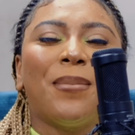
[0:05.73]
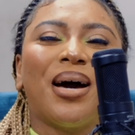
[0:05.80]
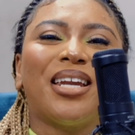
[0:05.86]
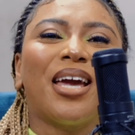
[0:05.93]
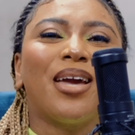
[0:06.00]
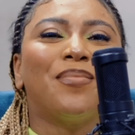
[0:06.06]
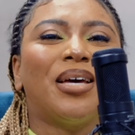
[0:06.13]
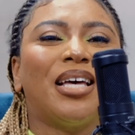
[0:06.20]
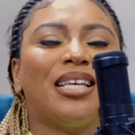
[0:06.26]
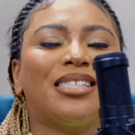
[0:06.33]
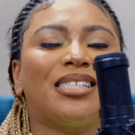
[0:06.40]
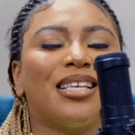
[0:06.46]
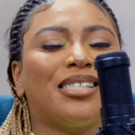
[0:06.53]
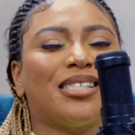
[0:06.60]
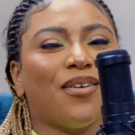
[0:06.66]
My name
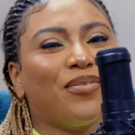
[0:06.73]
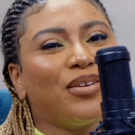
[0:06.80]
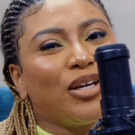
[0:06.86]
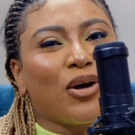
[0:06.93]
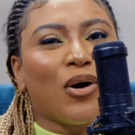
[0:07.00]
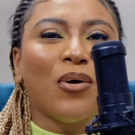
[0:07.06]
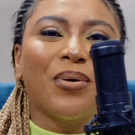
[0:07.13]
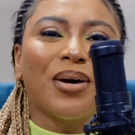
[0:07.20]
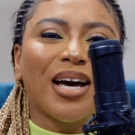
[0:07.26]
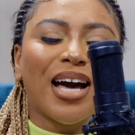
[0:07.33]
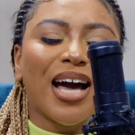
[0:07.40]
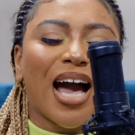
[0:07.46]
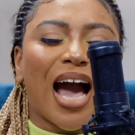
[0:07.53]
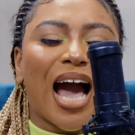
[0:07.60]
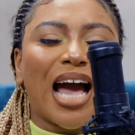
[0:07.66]
is Stephanie
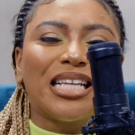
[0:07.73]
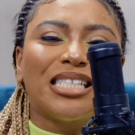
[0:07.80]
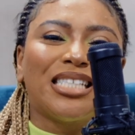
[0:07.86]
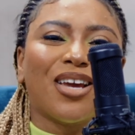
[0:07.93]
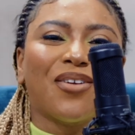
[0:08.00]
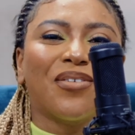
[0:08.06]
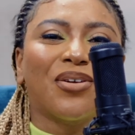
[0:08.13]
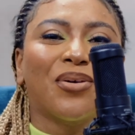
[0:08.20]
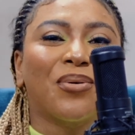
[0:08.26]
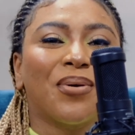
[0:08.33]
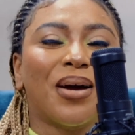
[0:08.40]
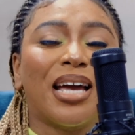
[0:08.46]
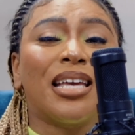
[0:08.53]
Coker Aderinokun.